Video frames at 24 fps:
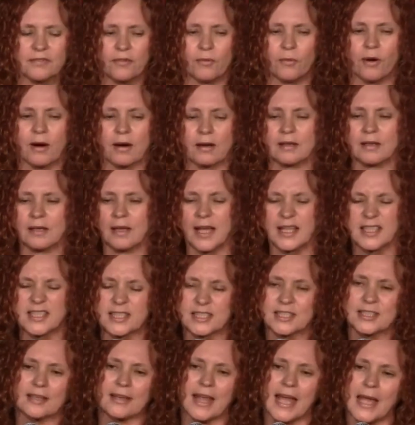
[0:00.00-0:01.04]
for, and
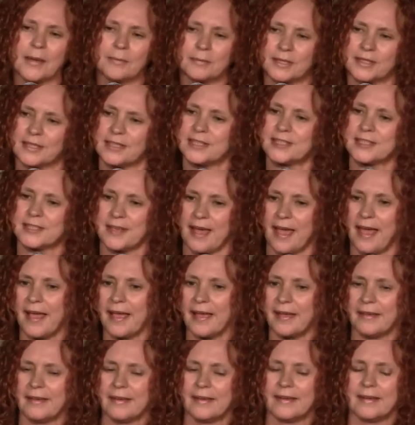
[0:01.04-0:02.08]
still am to this
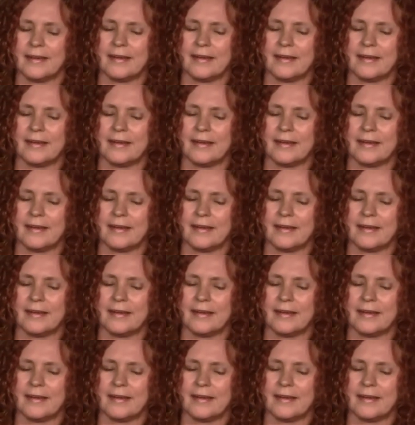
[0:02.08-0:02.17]
day.